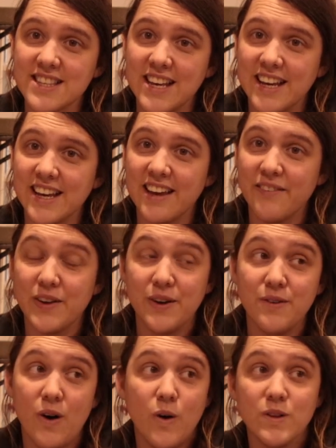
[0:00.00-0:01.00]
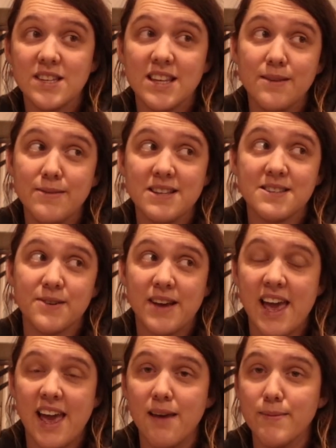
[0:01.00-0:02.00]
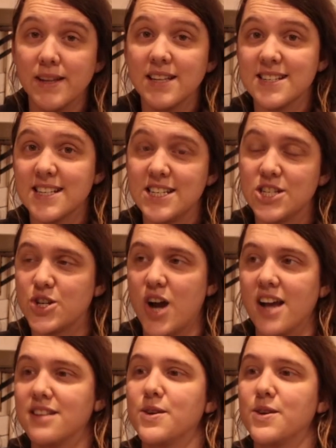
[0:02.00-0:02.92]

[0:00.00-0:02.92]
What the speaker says: Like, if we don't hold to them, then it's okay, but let's at least try.